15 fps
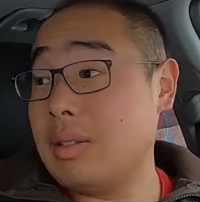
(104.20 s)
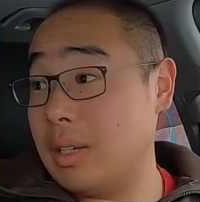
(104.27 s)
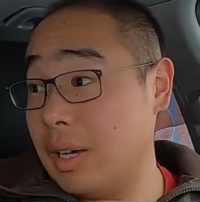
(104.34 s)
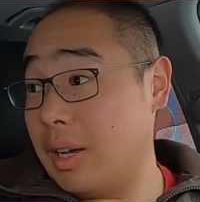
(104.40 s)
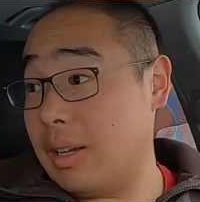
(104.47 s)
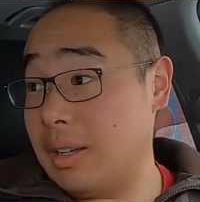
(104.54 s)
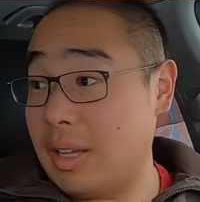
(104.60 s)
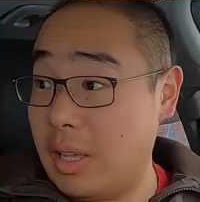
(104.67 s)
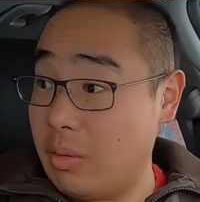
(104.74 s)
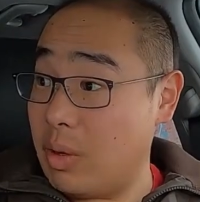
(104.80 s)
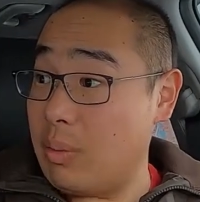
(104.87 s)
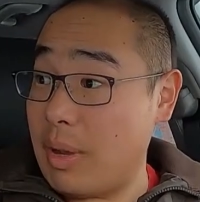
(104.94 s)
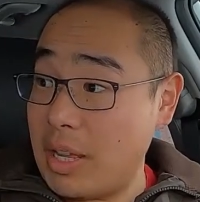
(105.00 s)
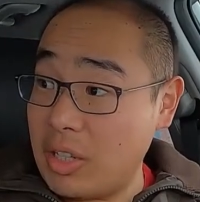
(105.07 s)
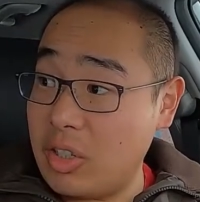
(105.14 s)
Yeah,
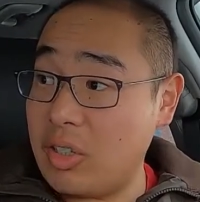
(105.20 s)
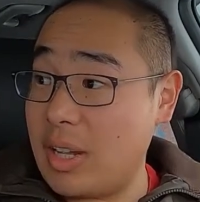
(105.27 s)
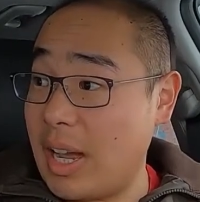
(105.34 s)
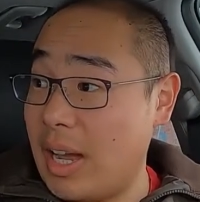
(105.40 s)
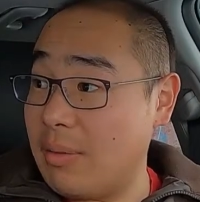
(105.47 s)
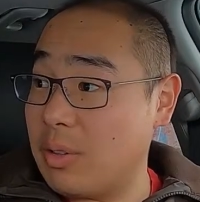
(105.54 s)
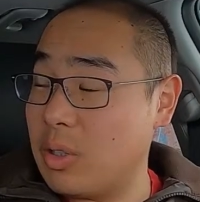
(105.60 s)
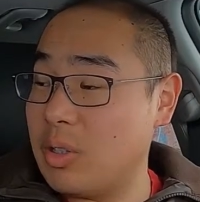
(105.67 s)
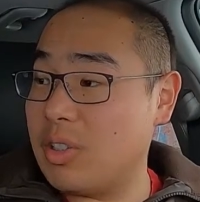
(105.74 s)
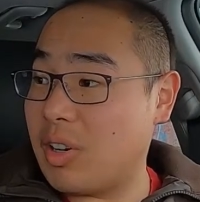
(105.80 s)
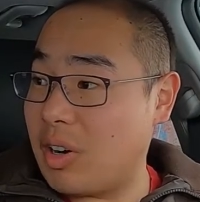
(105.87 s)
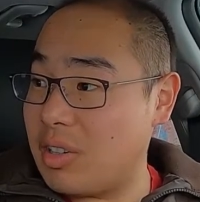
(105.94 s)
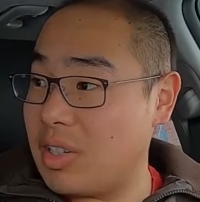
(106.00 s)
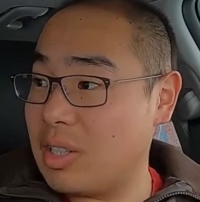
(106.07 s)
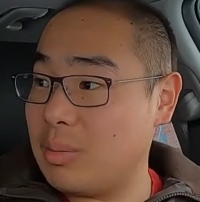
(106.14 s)
and we managed to have good
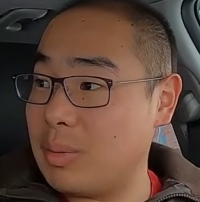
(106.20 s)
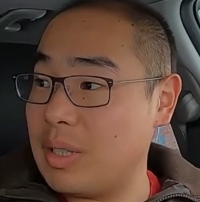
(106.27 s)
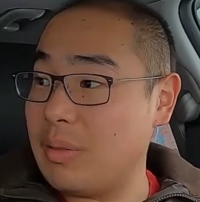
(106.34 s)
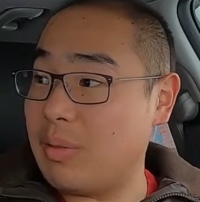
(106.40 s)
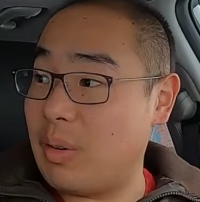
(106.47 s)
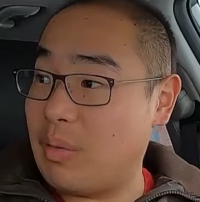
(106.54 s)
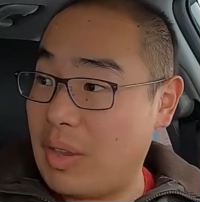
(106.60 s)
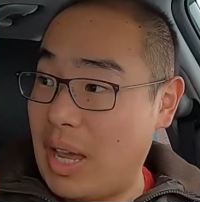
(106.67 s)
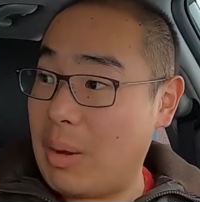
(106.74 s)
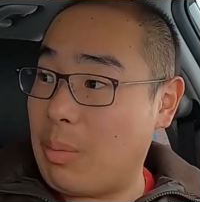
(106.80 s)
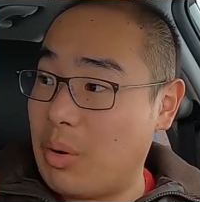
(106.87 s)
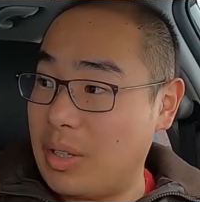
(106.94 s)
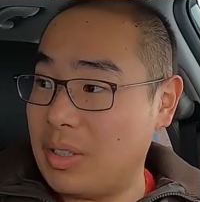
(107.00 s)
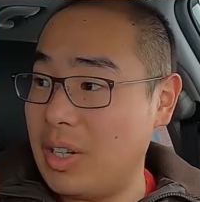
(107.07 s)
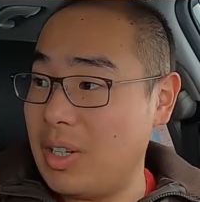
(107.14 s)
charging speed from
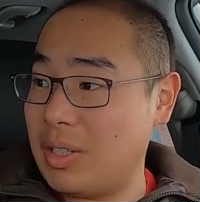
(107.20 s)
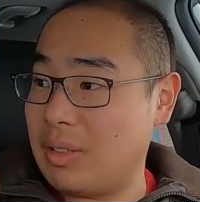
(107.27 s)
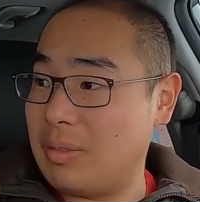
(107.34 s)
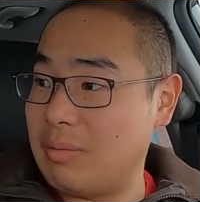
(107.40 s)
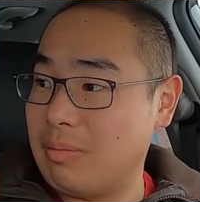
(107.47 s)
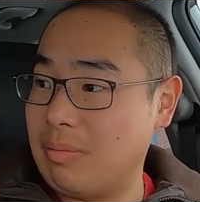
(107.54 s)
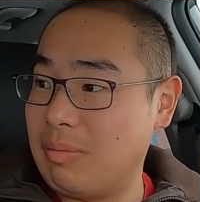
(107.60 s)
that point on.